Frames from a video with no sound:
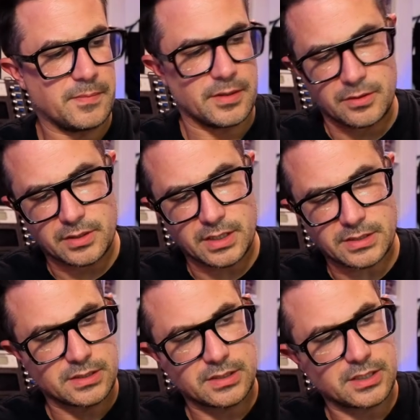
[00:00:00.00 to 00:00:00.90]

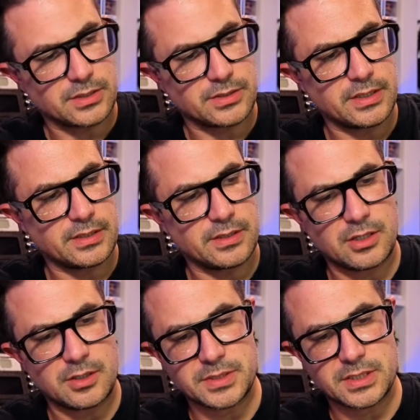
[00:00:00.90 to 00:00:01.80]
utilizing the touchscreen and the
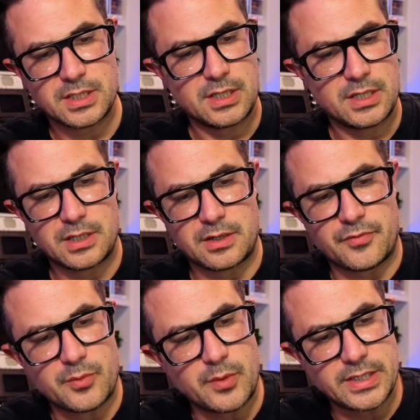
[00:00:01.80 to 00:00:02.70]
knobs in
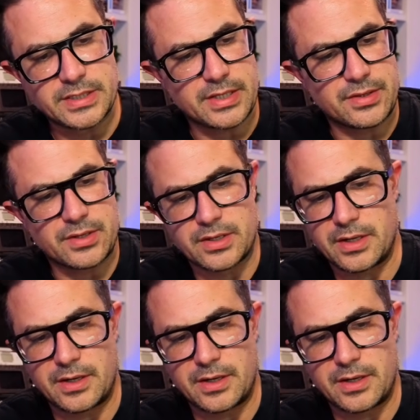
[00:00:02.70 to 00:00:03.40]
different ways, I think.